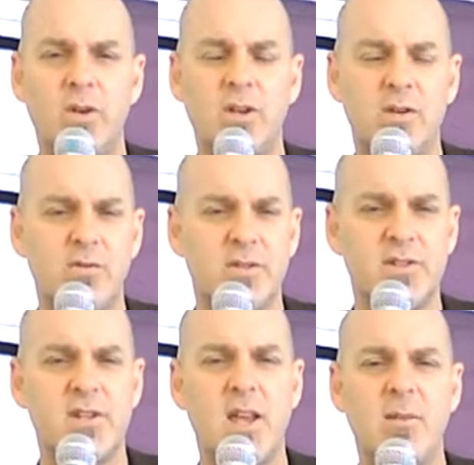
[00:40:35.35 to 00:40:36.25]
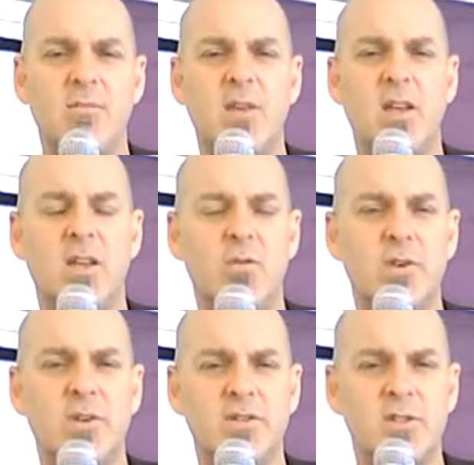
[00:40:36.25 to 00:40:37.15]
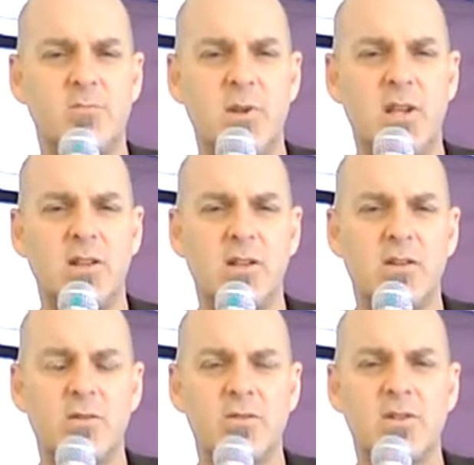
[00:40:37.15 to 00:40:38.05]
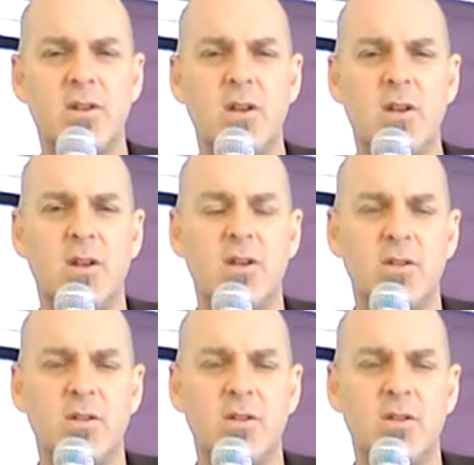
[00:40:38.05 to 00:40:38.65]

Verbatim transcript: And we can do the same thing. We can speak that those